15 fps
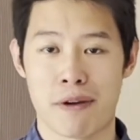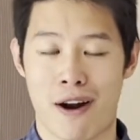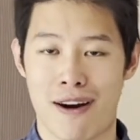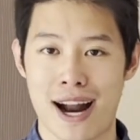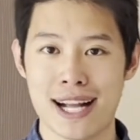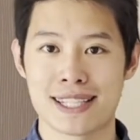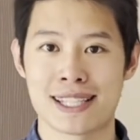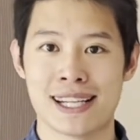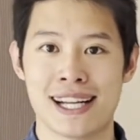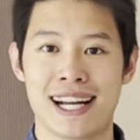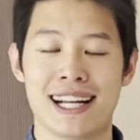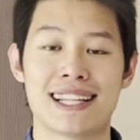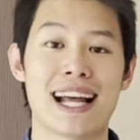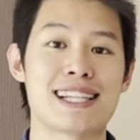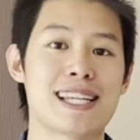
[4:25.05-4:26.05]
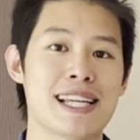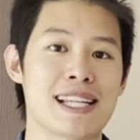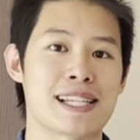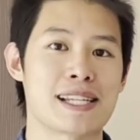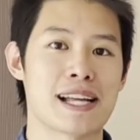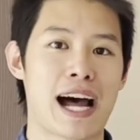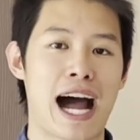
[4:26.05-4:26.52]
Alright, that's
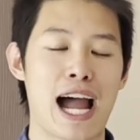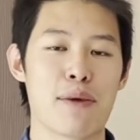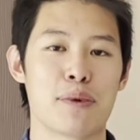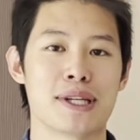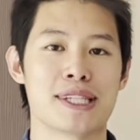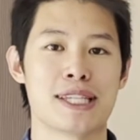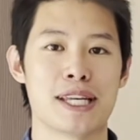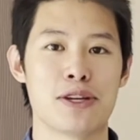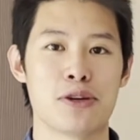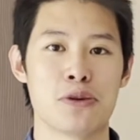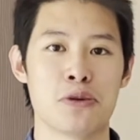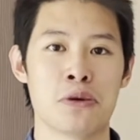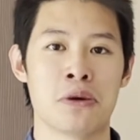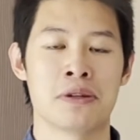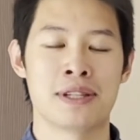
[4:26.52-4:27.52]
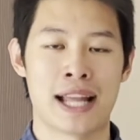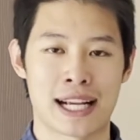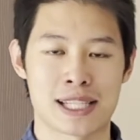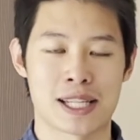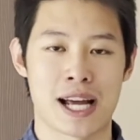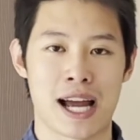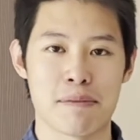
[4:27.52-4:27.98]
it. I will see you
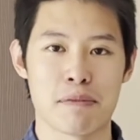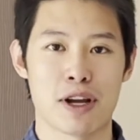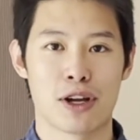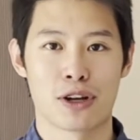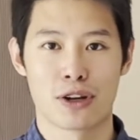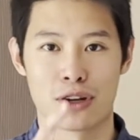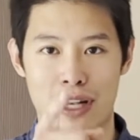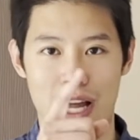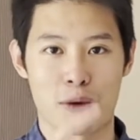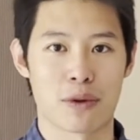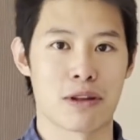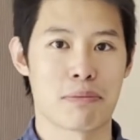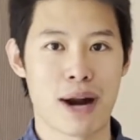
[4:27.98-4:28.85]
next time. Good luck with the